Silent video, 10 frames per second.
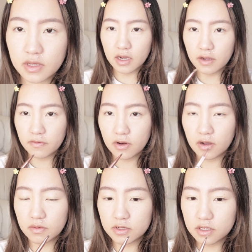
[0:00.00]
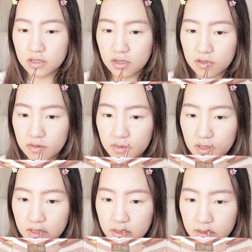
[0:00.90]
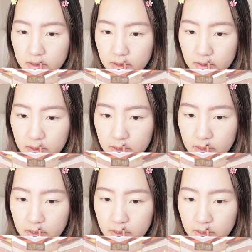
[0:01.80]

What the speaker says: I forgot what she says, but let's just do it.